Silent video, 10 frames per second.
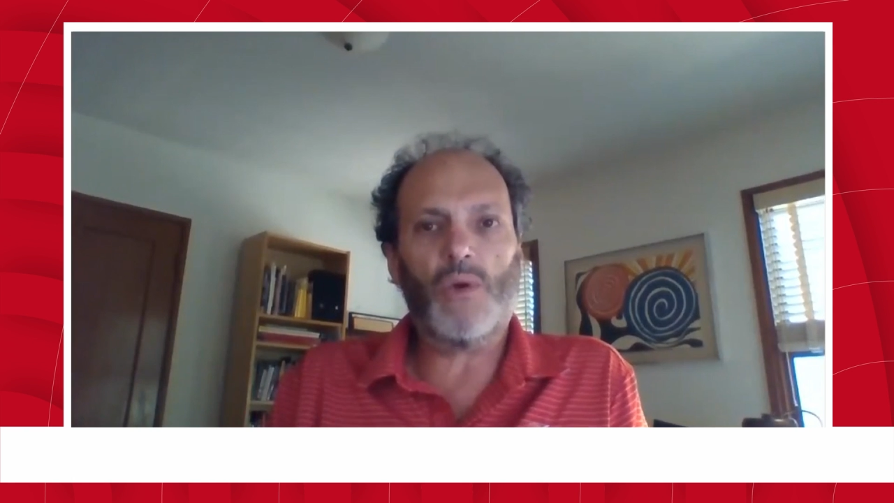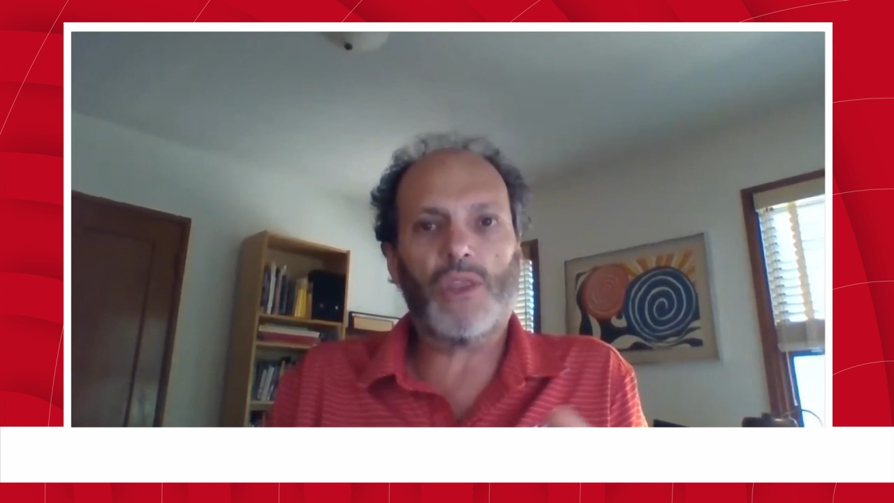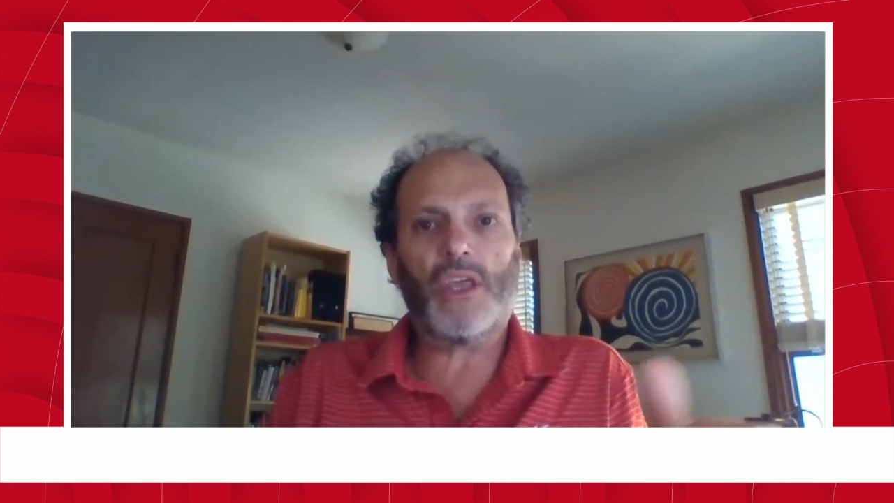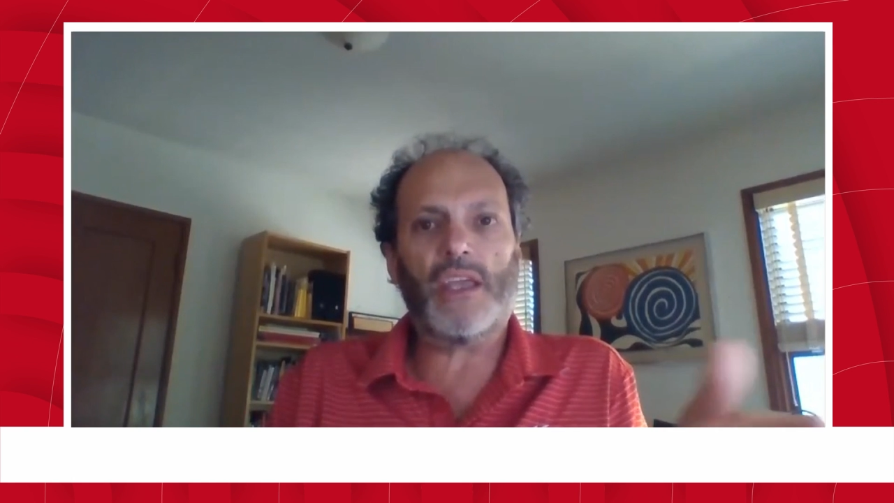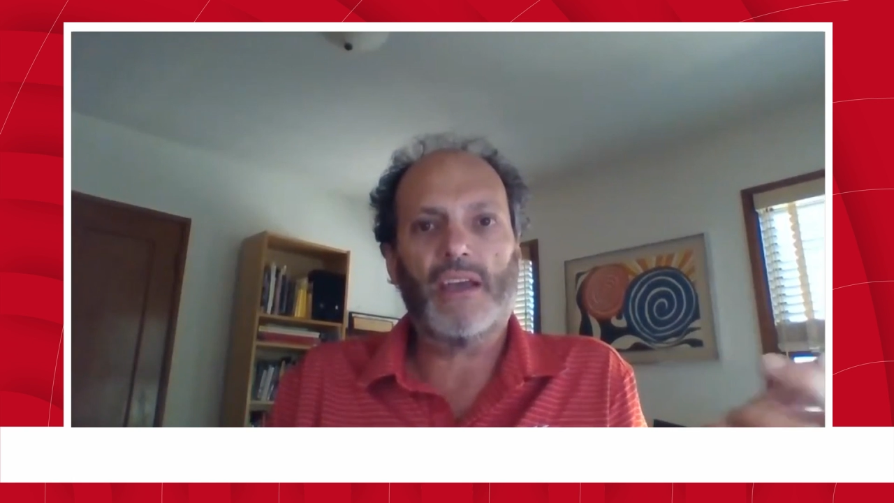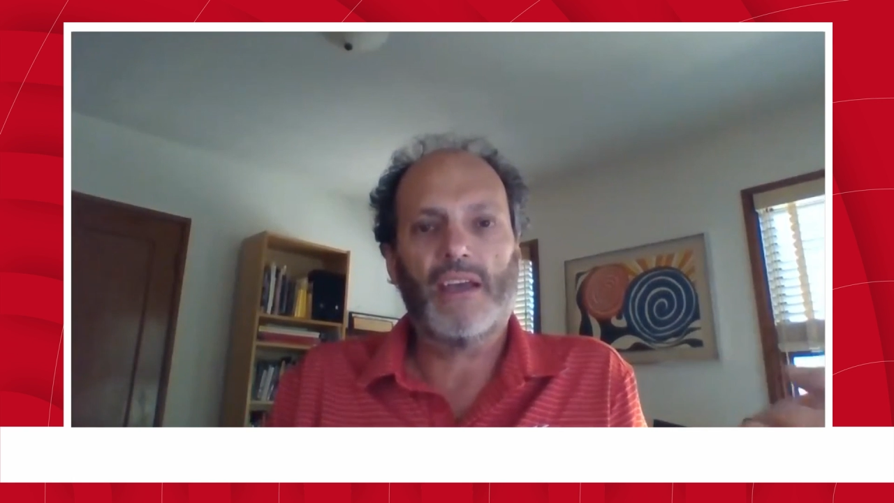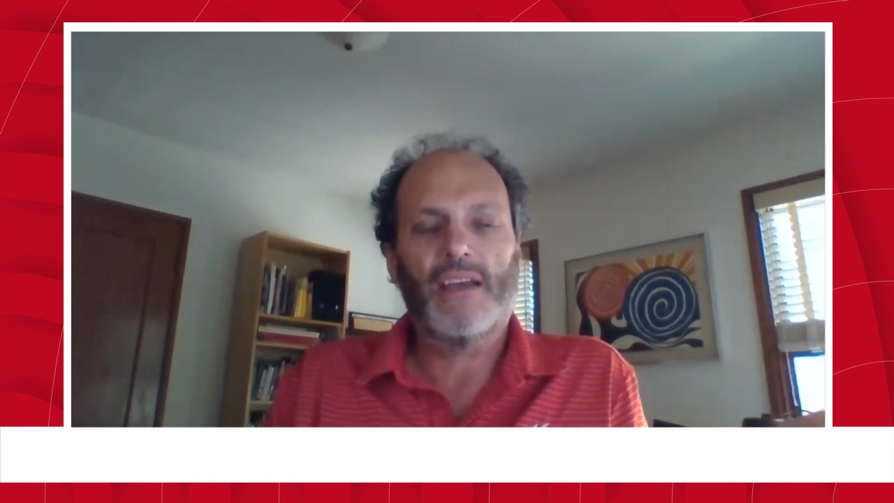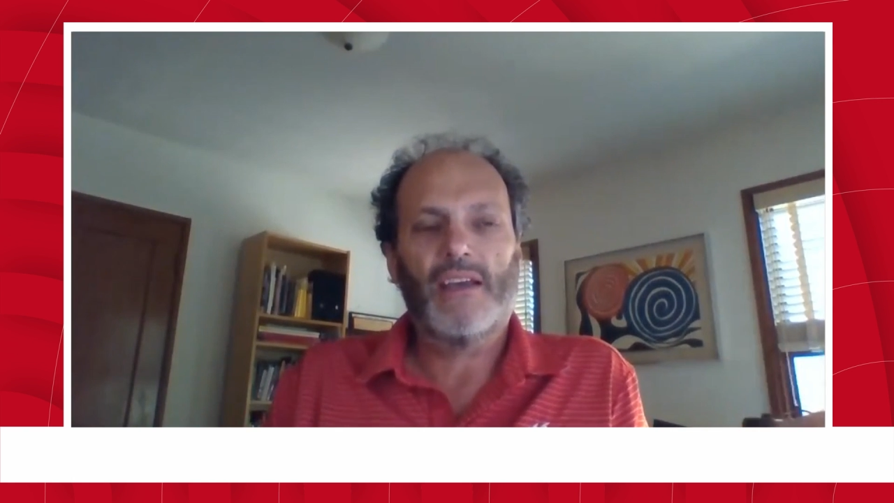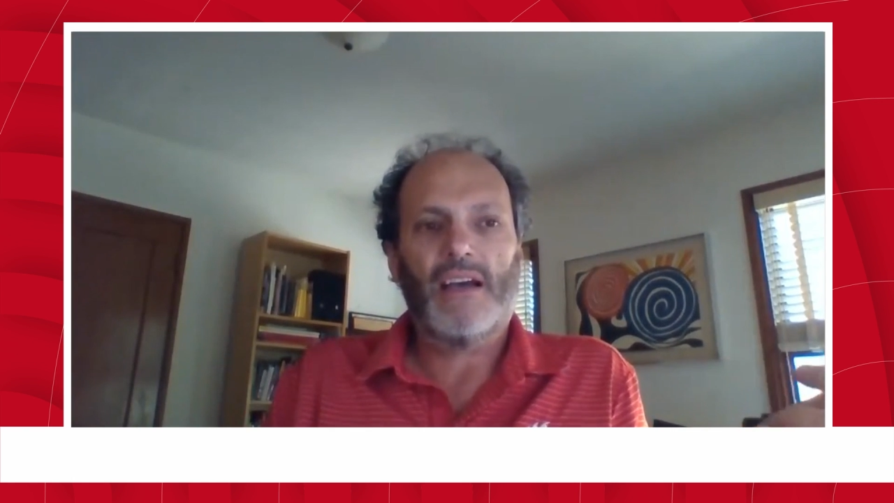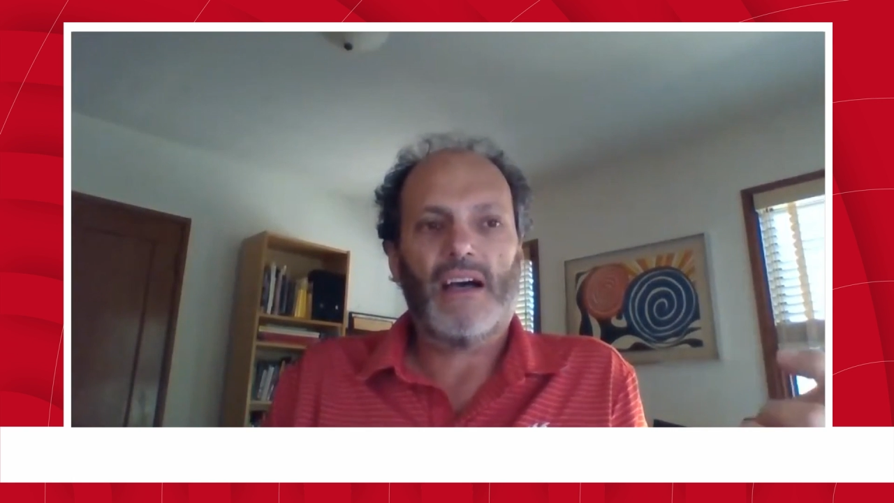We think
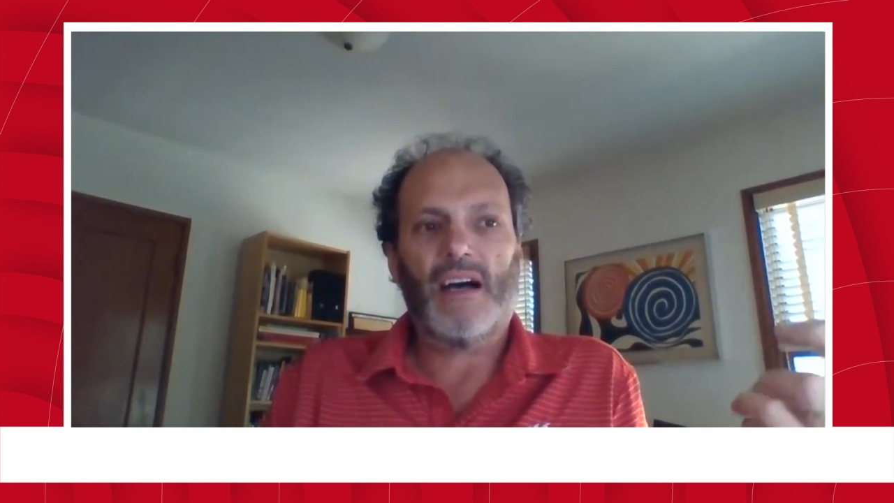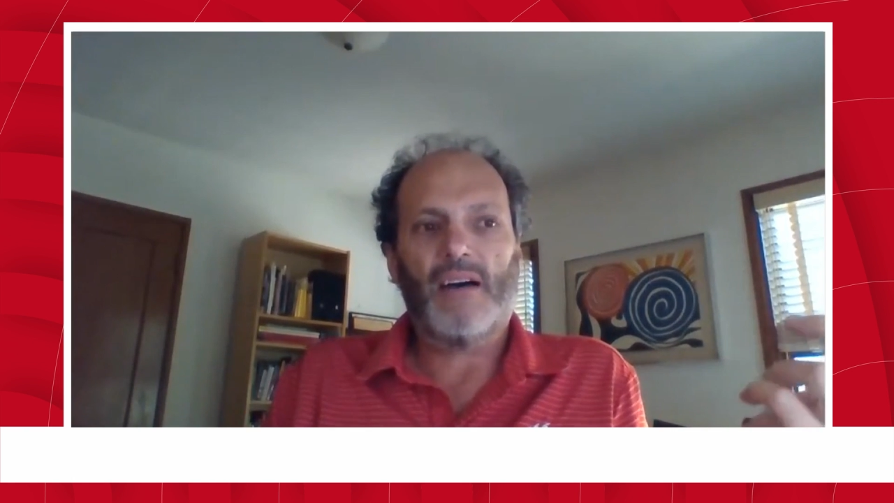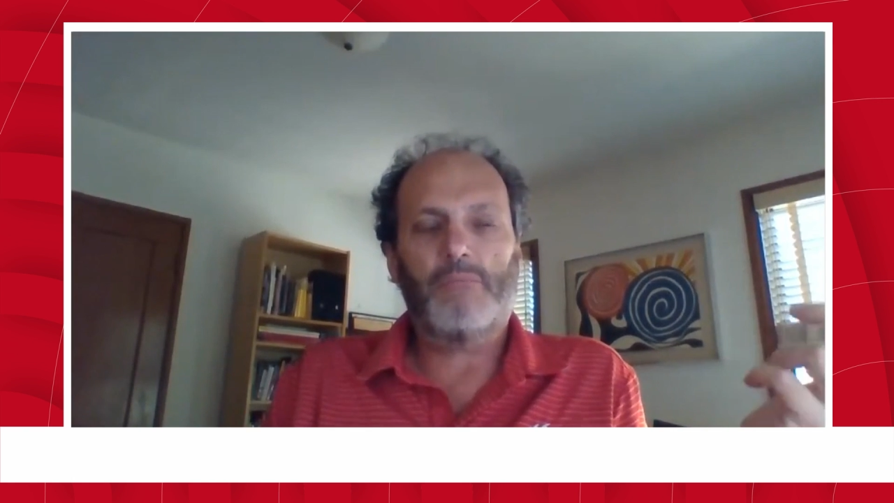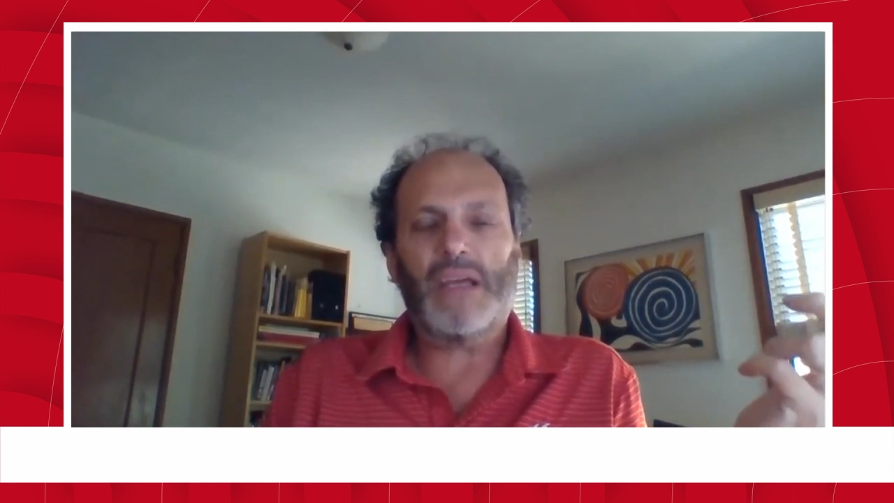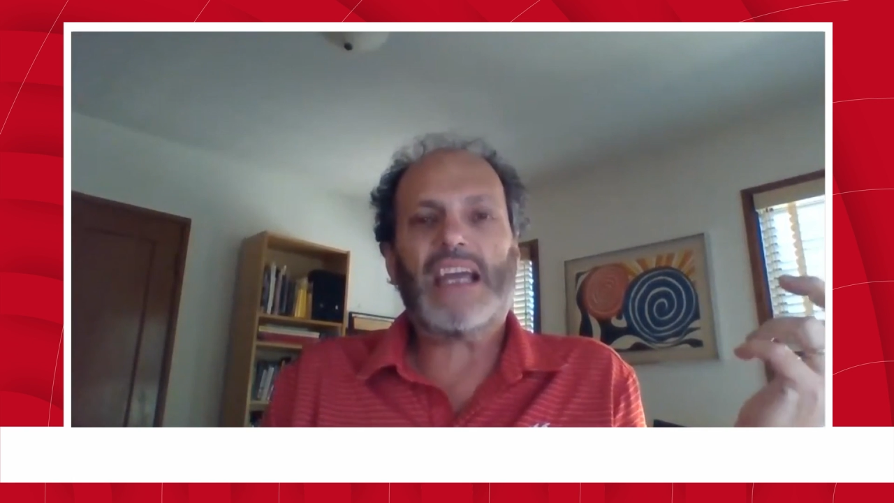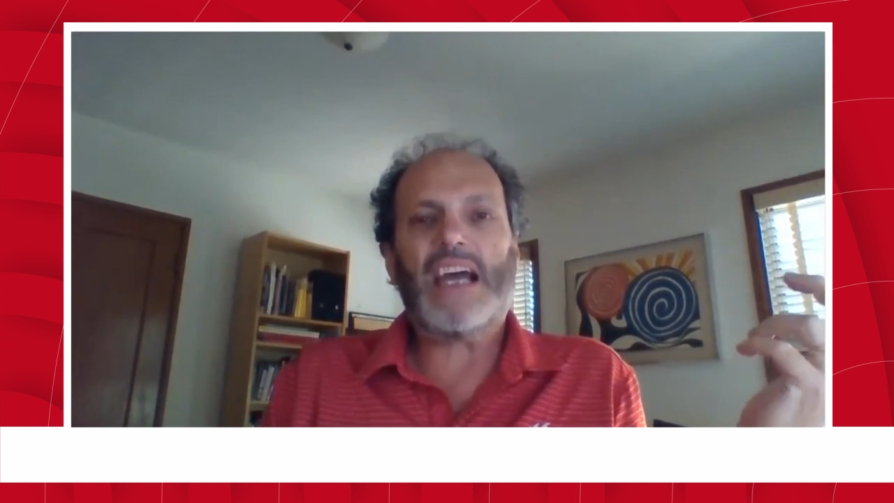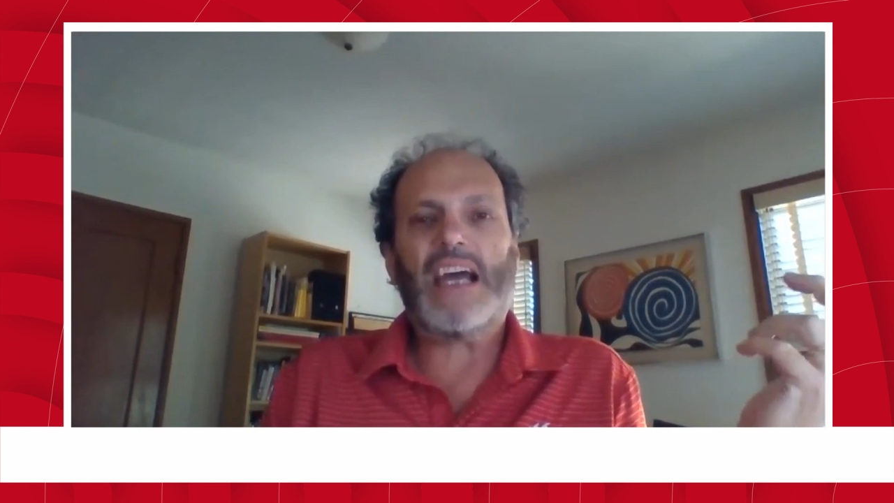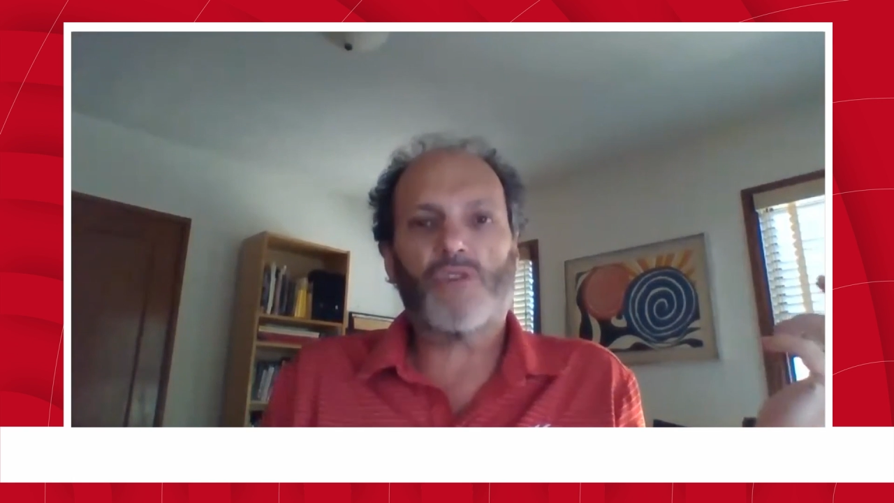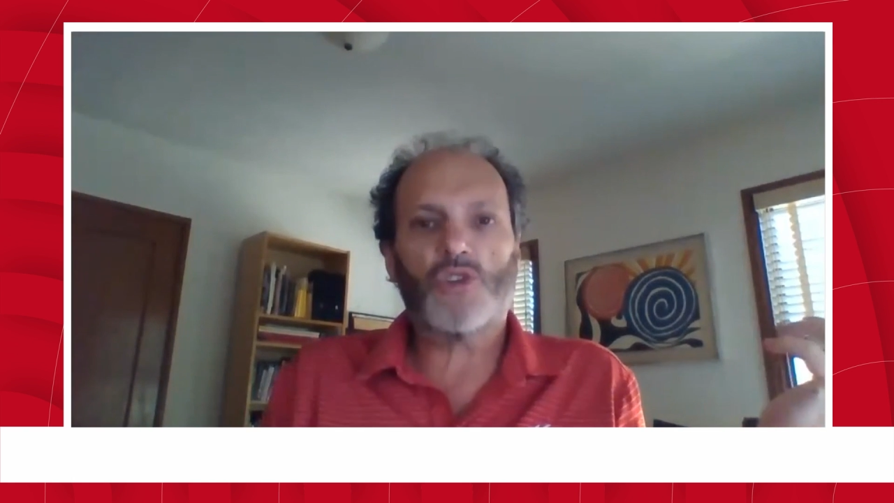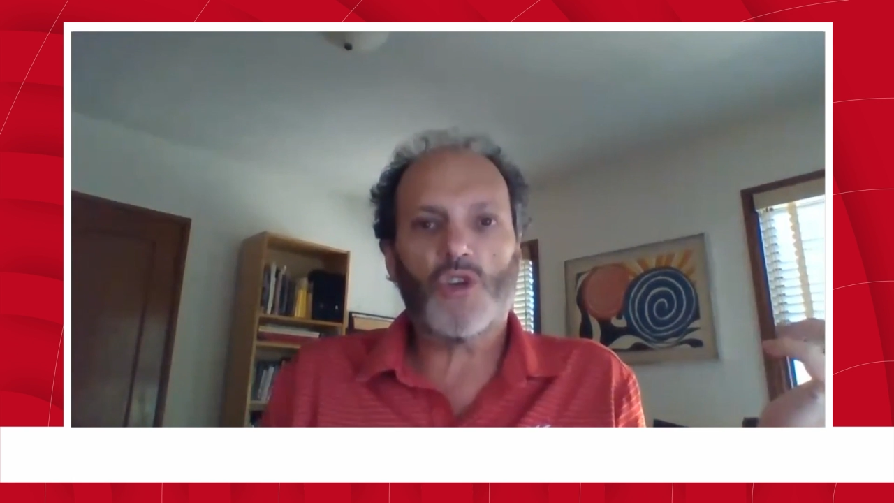
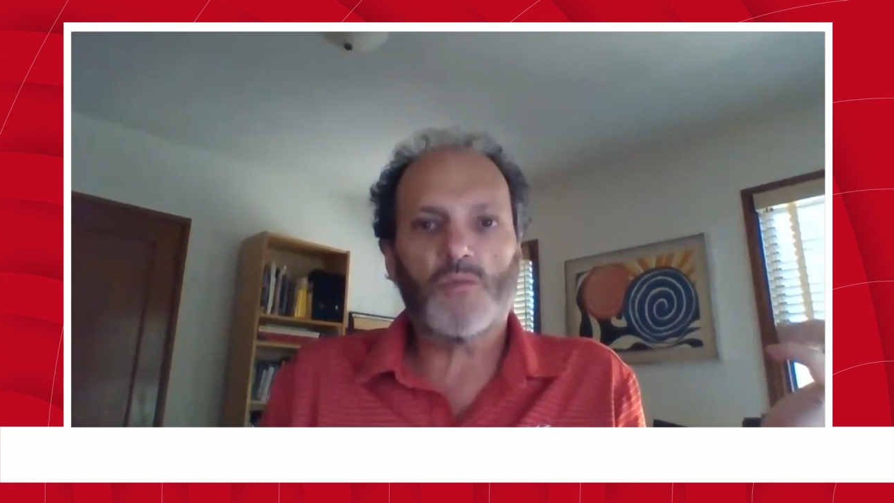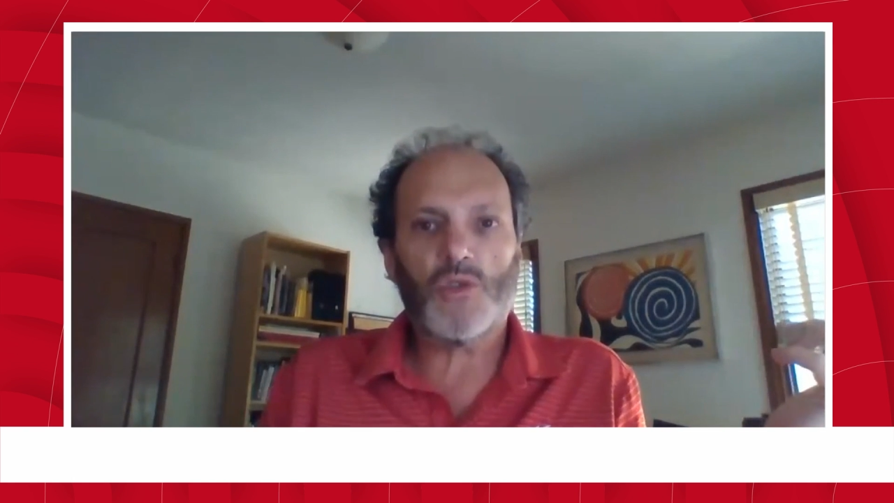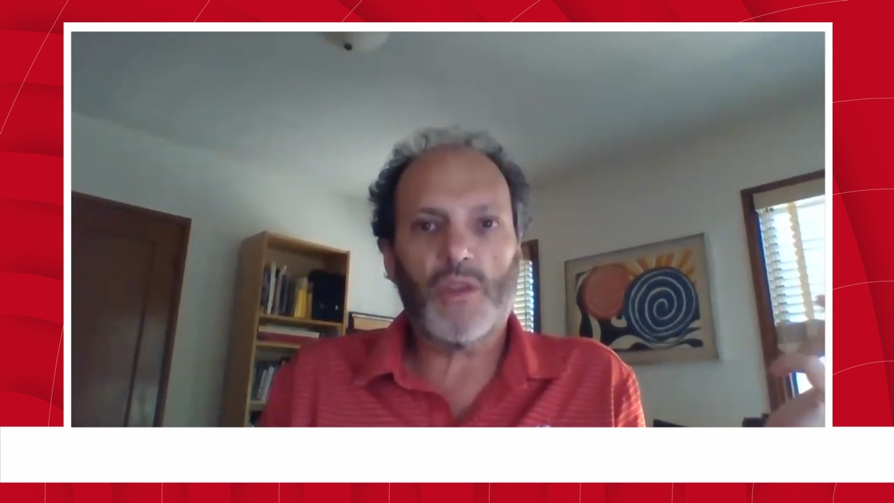big conference